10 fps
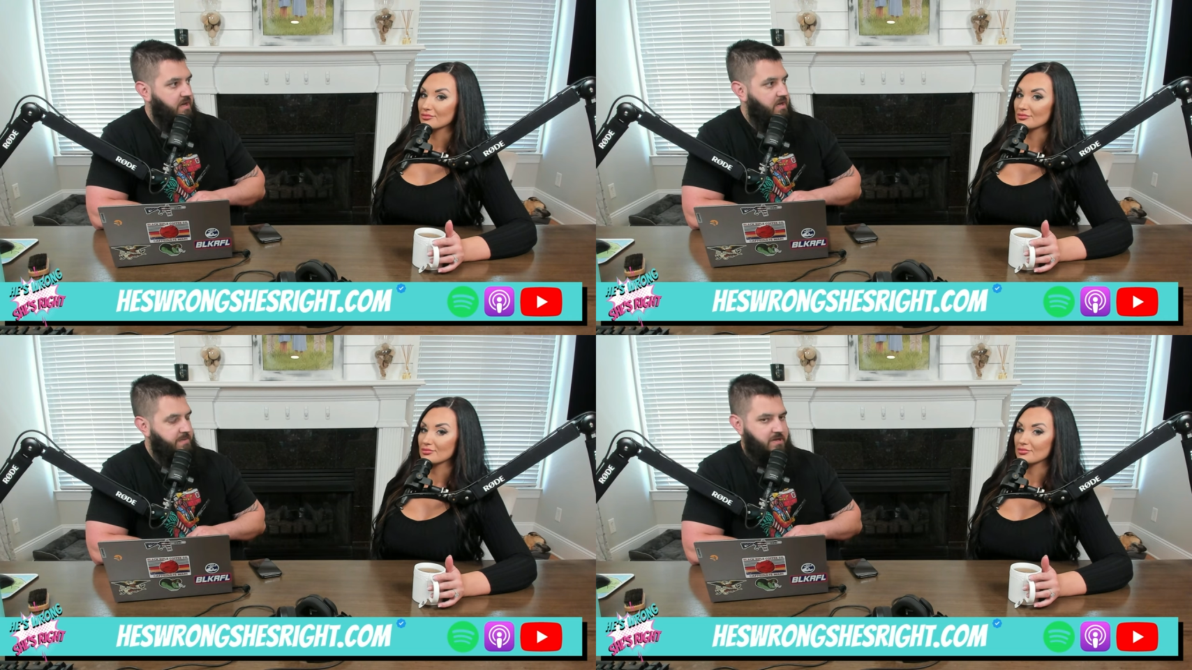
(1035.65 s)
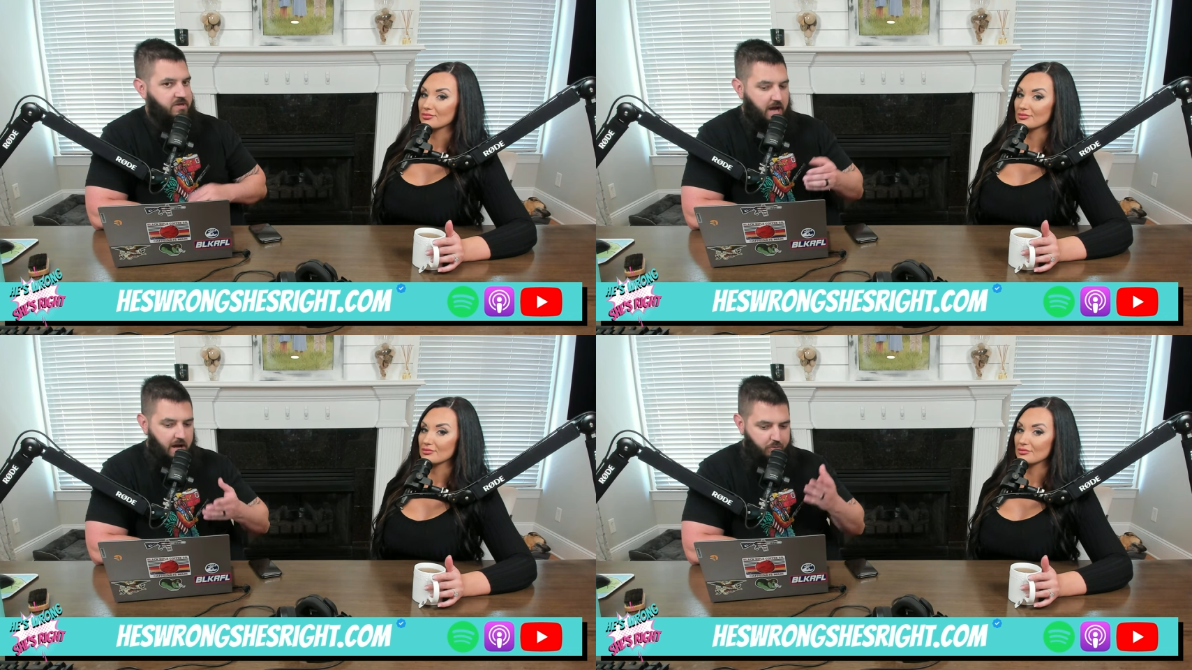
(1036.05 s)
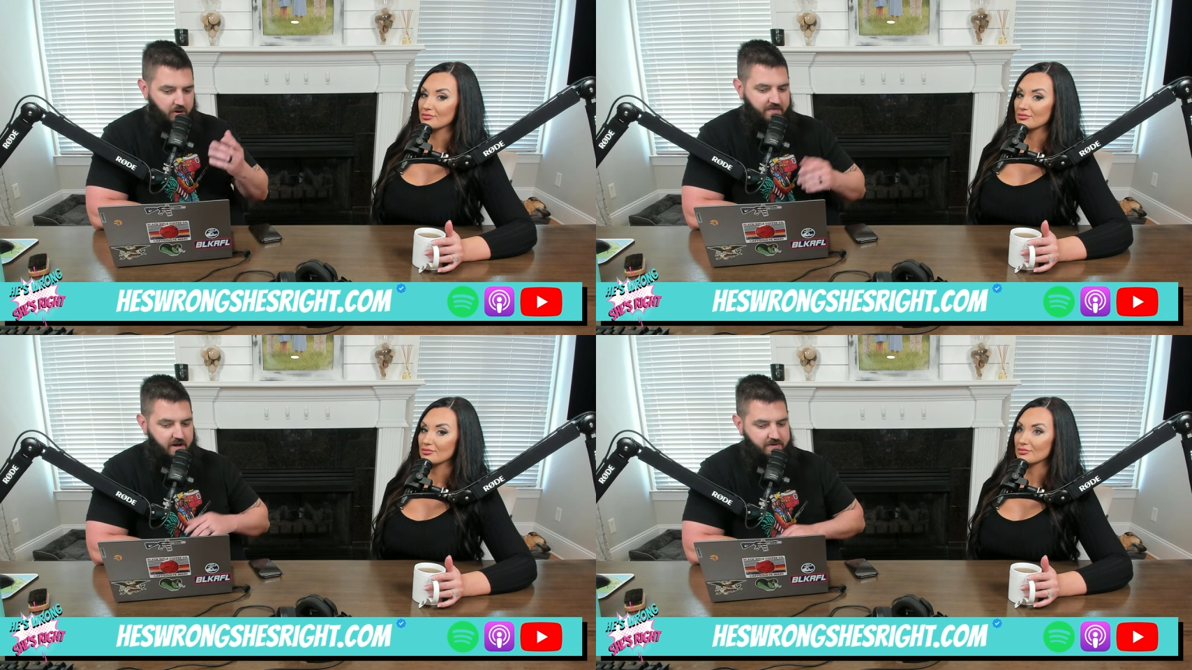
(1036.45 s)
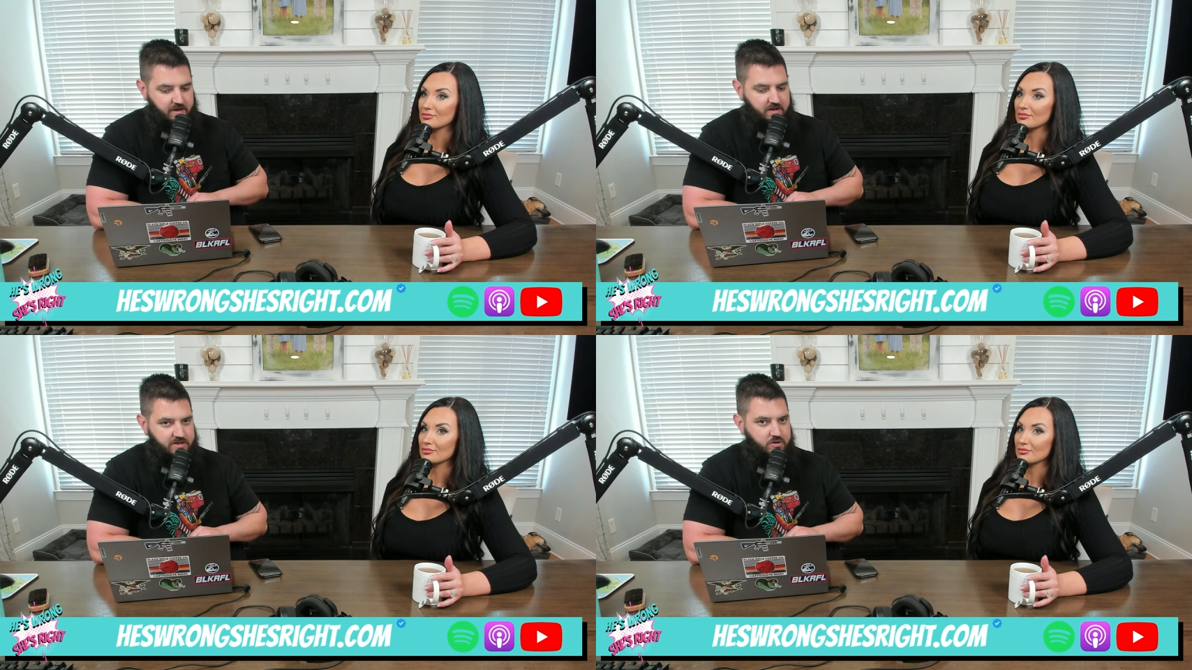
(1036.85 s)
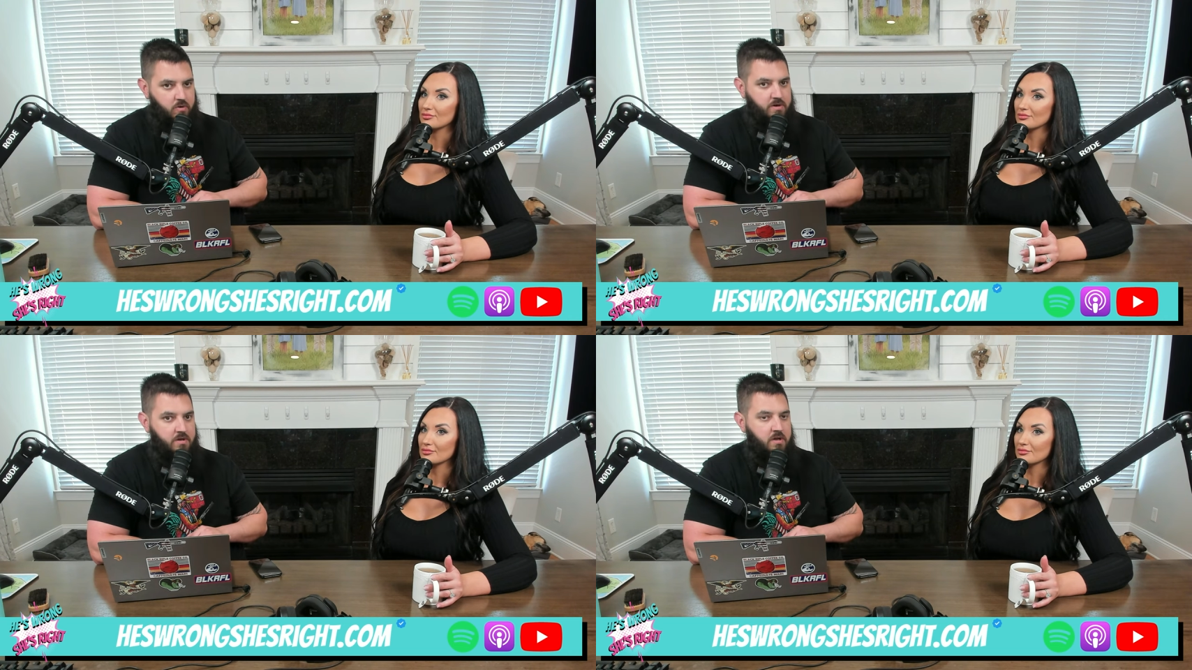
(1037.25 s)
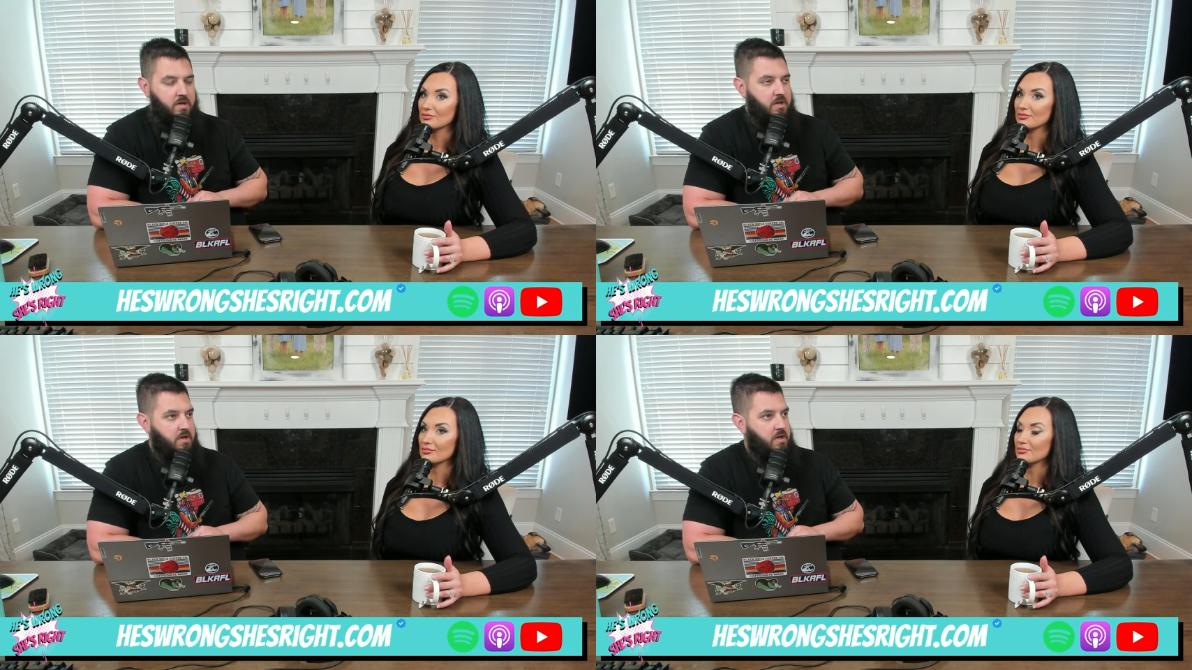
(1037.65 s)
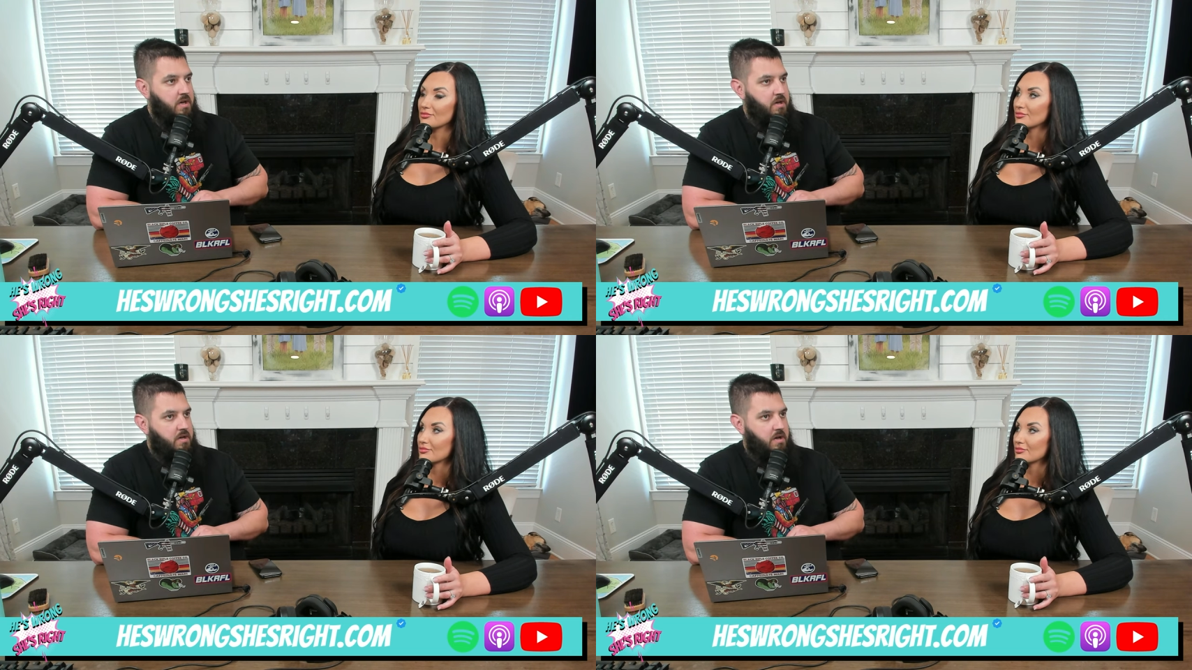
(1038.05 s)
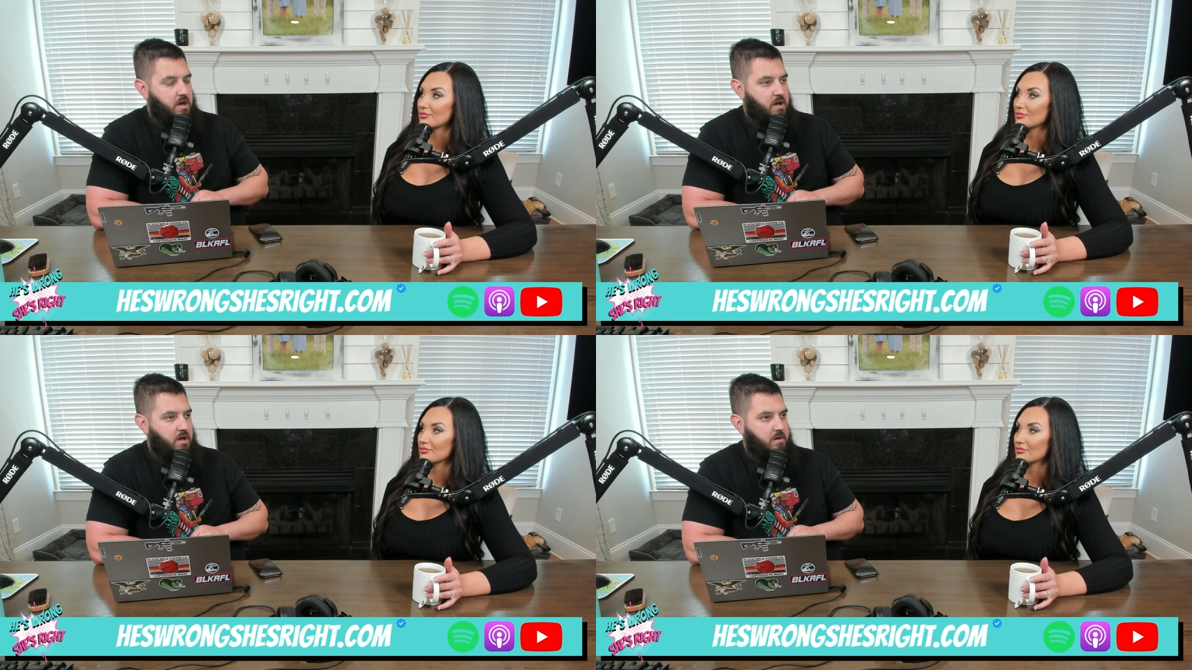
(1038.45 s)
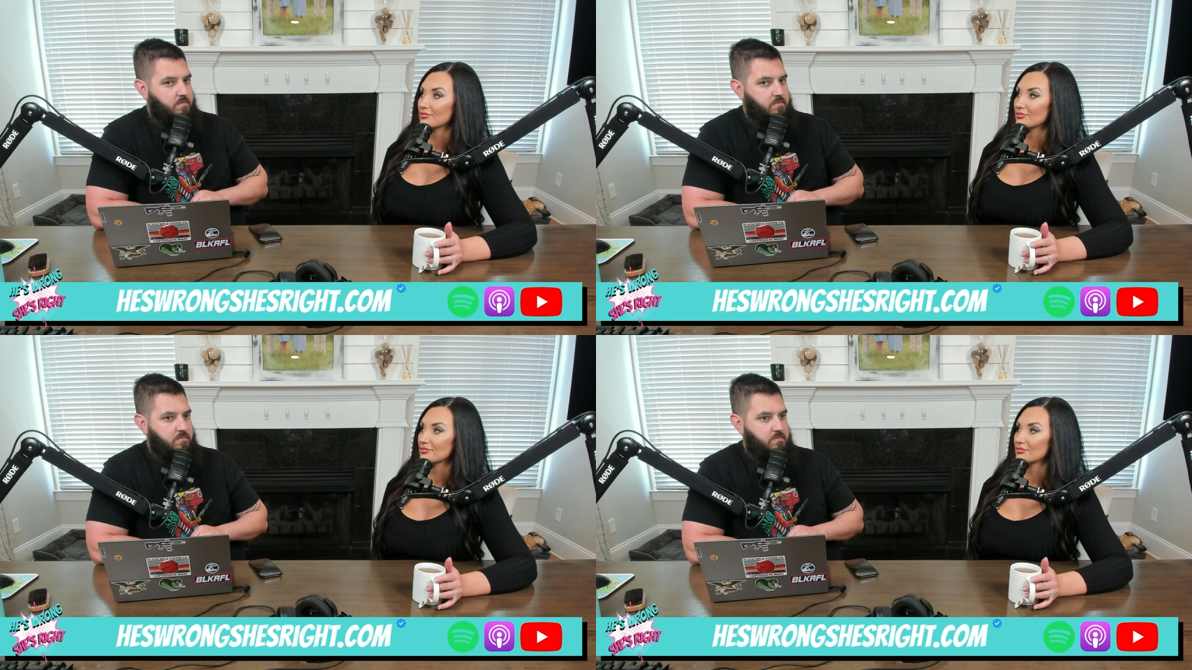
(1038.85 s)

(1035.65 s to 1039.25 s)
Speaker 1: especially high profile thing like jordan mm -hmm. um